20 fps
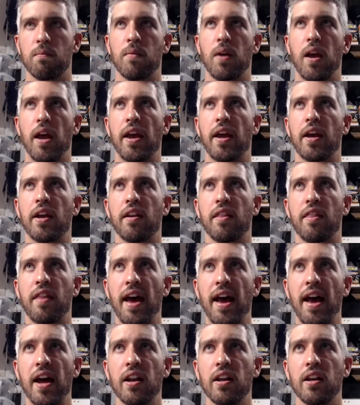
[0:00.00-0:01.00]
And
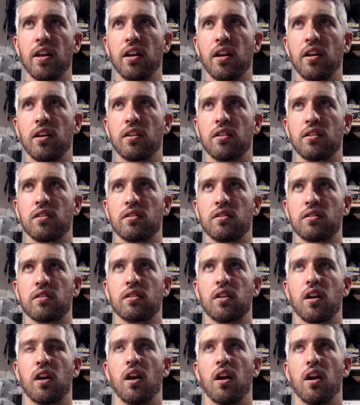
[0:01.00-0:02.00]
that is
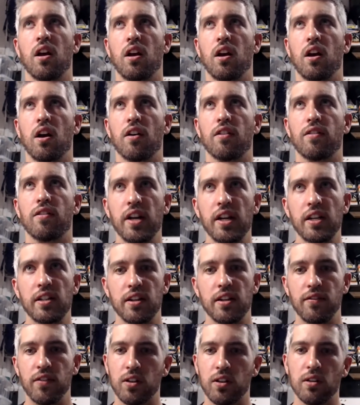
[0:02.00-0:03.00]
a very
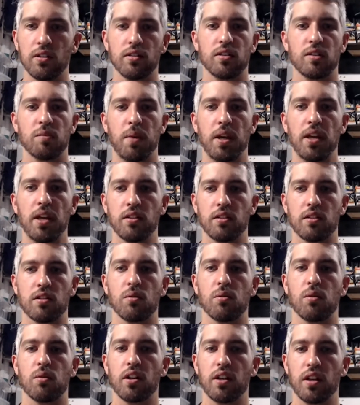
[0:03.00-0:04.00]
difficult space to
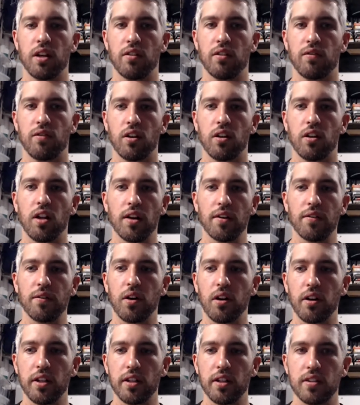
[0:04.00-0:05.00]
work in for a lot of
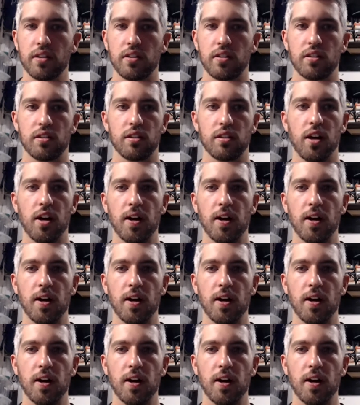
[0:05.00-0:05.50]
artists.